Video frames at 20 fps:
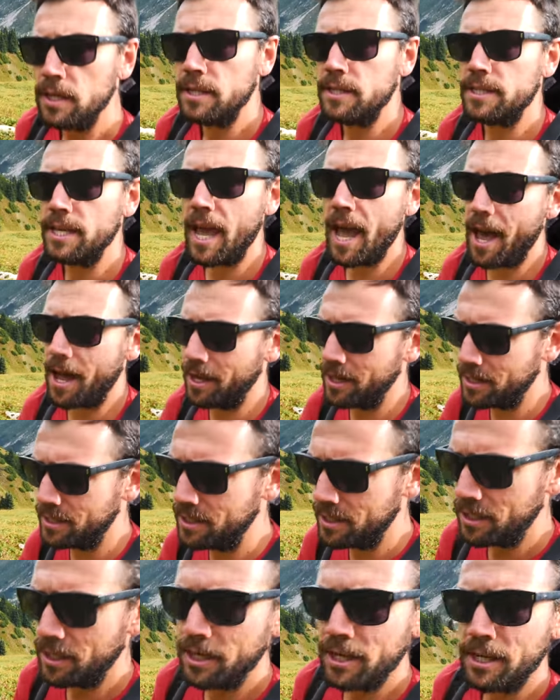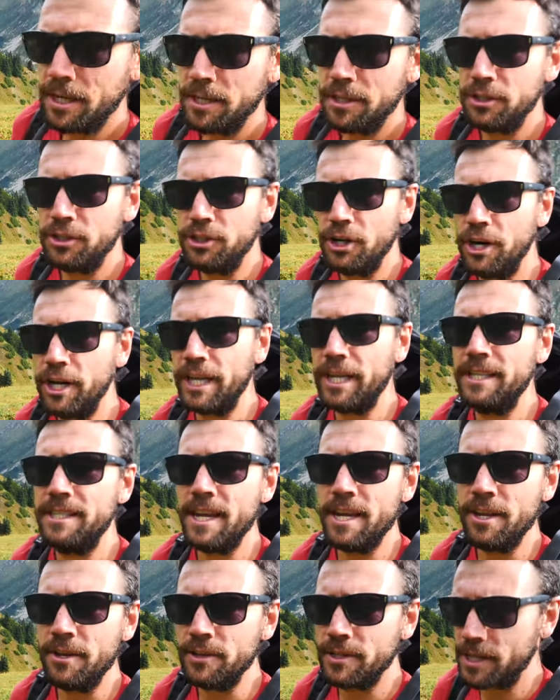So yeah, the journey
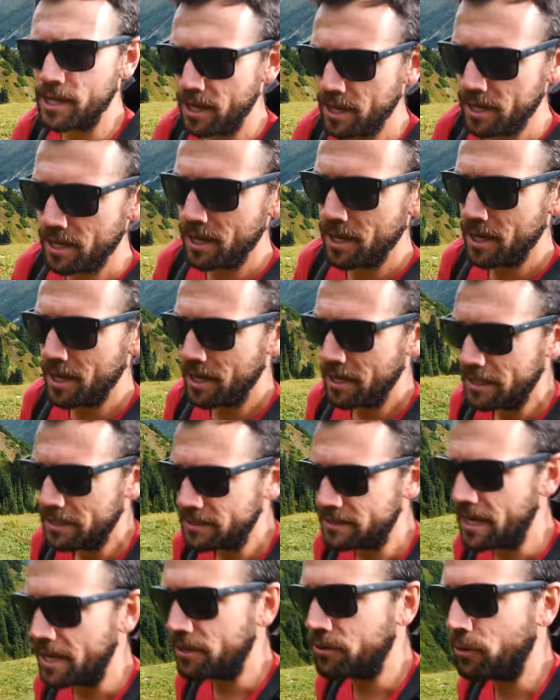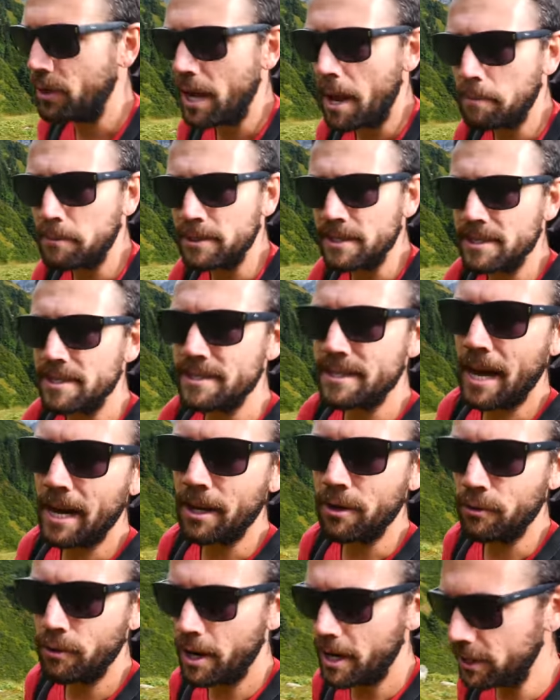continues. Day three up to the
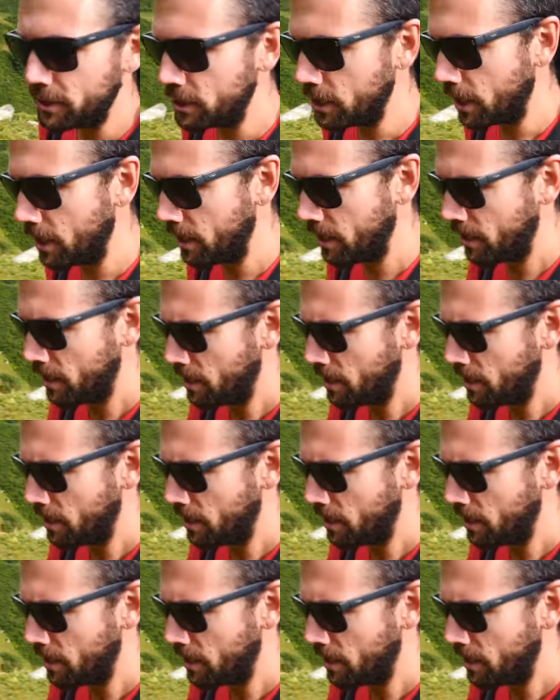second ridge